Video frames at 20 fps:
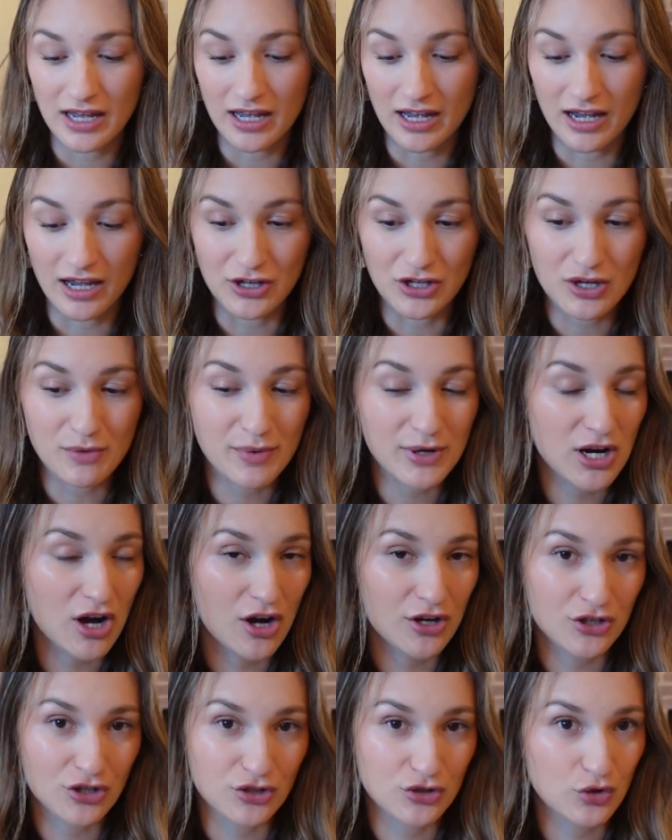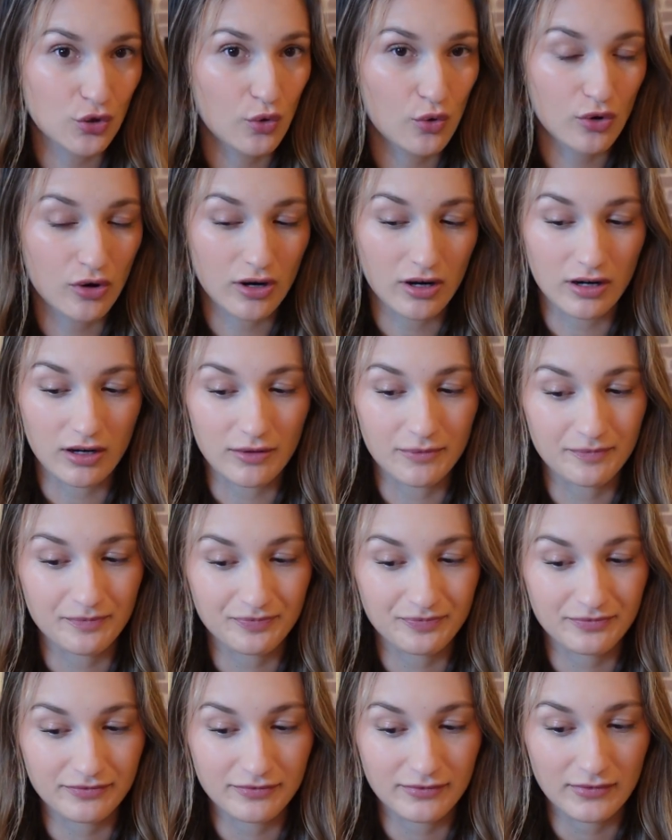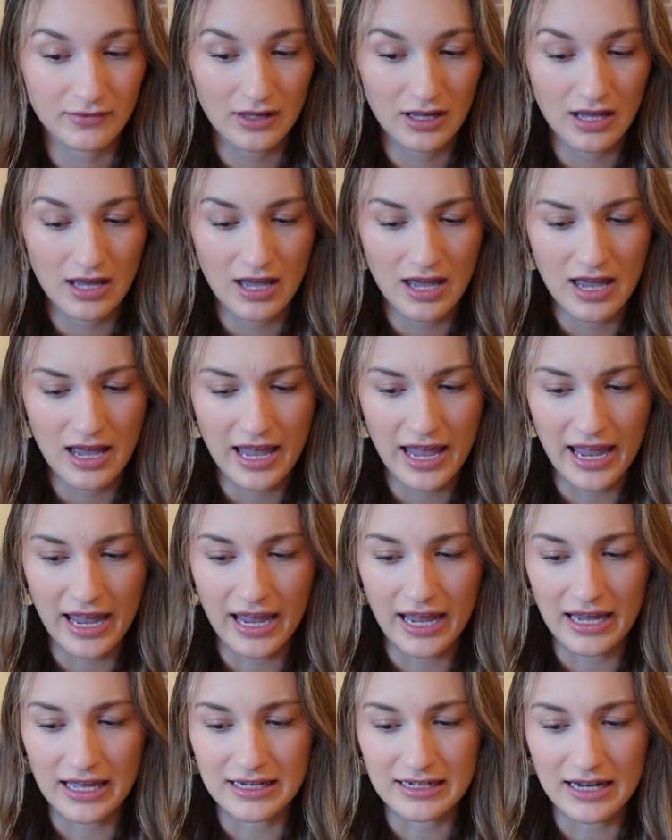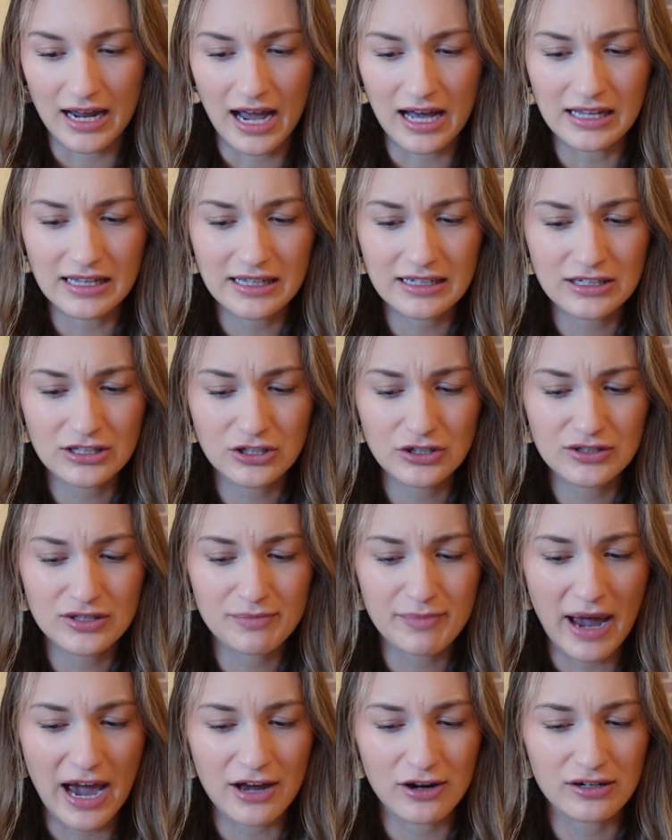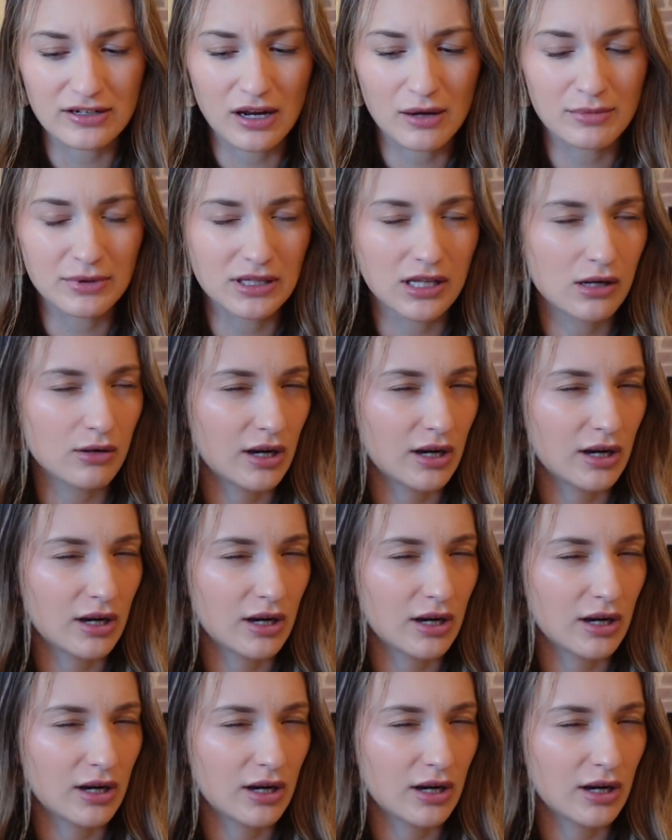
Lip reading: You can put it on your door, and I'll include the pattern down below.